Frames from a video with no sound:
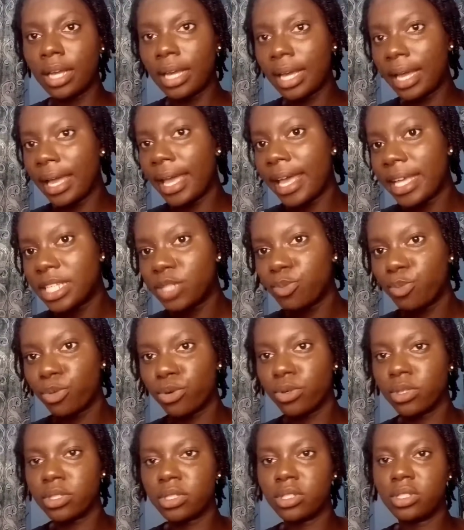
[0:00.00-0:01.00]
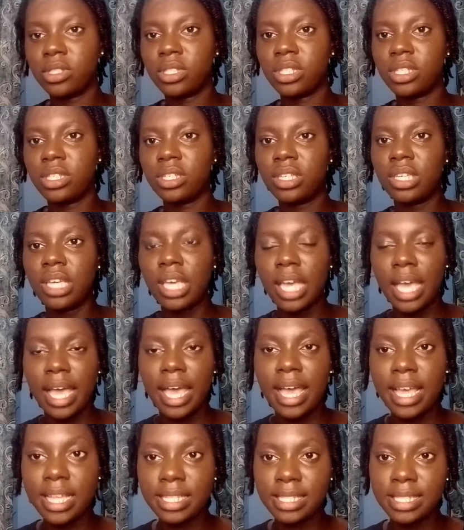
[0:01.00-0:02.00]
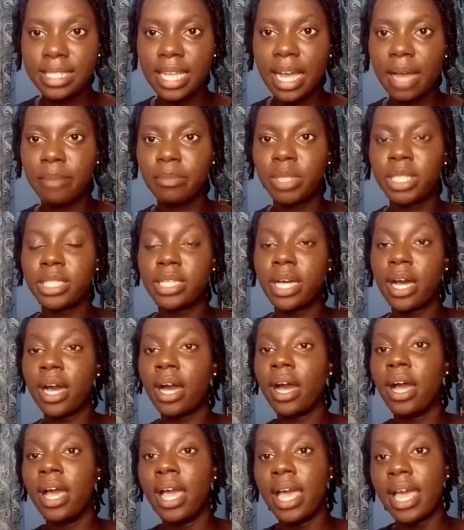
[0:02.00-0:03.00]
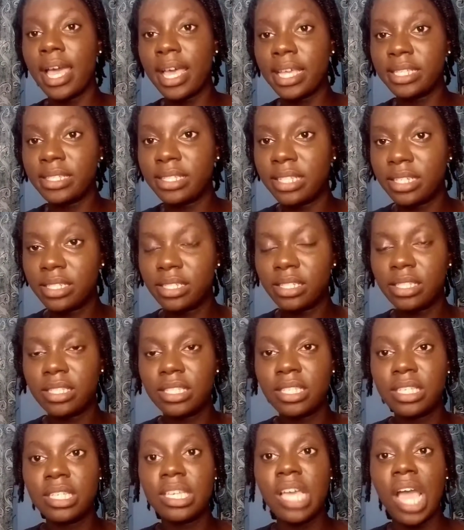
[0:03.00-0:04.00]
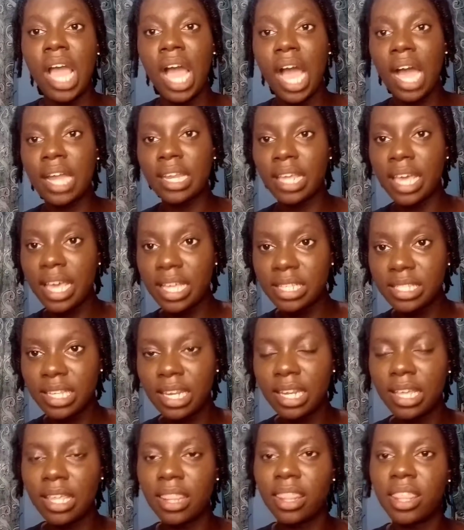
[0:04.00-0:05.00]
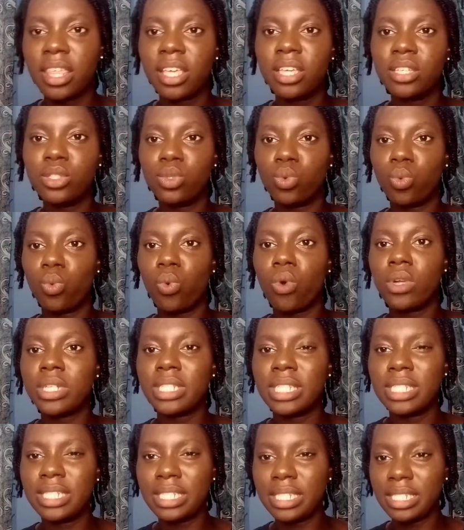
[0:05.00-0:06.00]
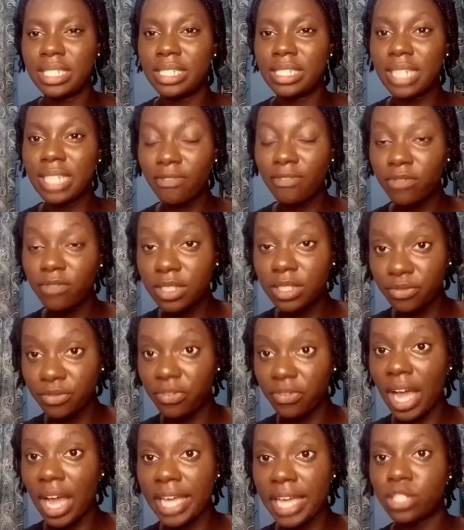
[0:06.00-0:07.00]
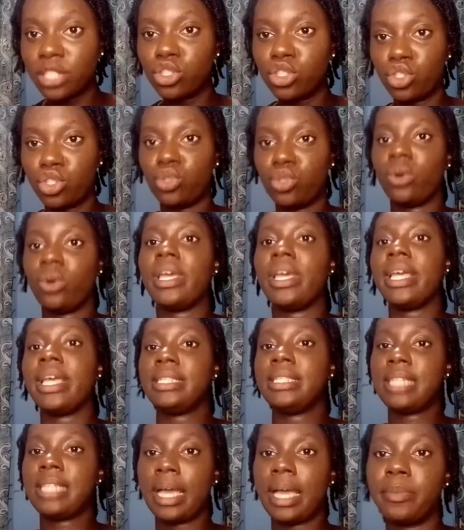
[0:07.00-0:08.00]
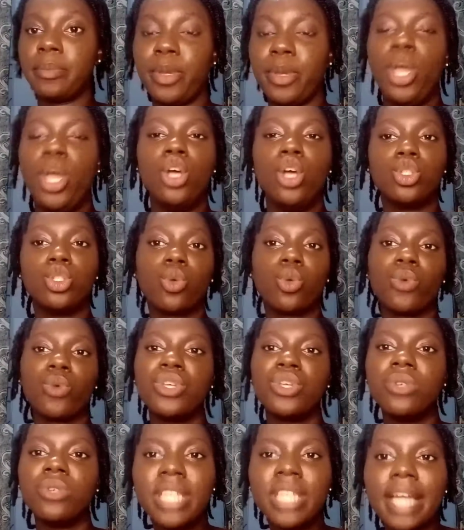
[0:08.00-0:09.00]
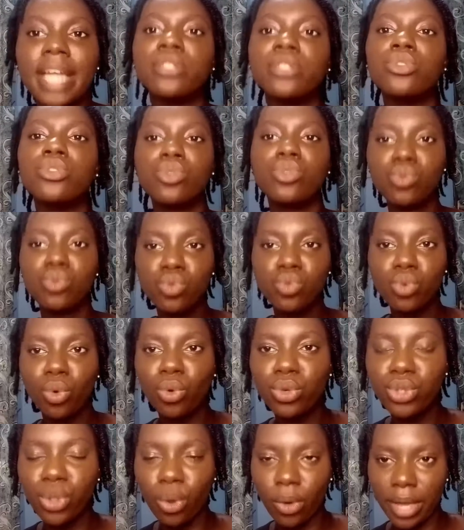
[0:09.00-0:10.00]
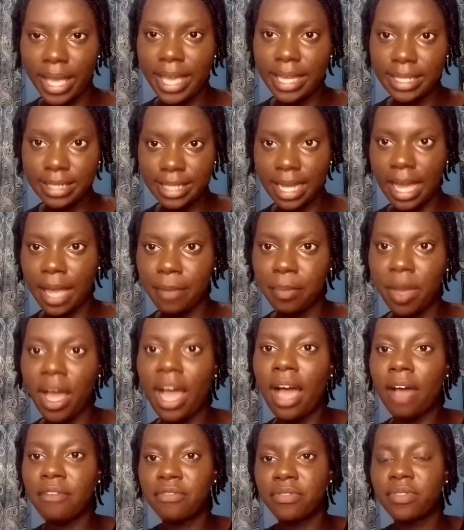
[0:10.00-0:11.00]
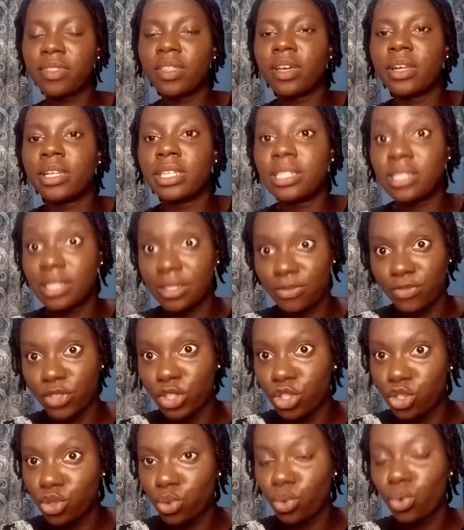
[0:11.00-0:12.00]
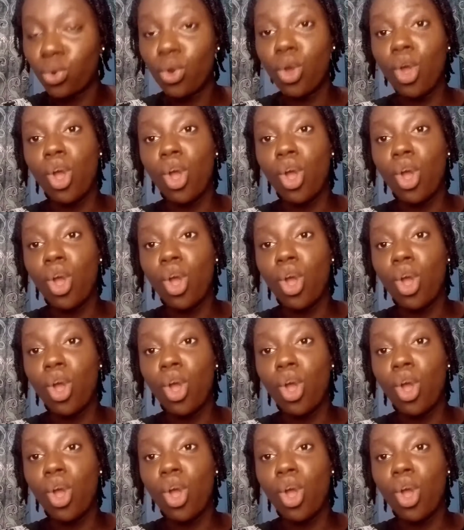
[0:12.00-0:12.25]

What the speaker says: hair's porosity, hair's diameter, hair's density, and hair's length is what defines your hair type. So when you get to know your hair type after this video,